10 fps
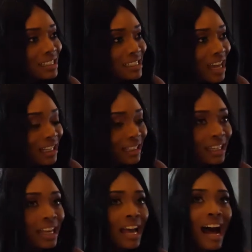
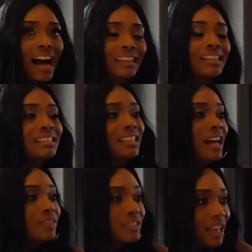Exactly. I think it's a
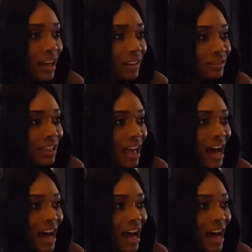lifestyle.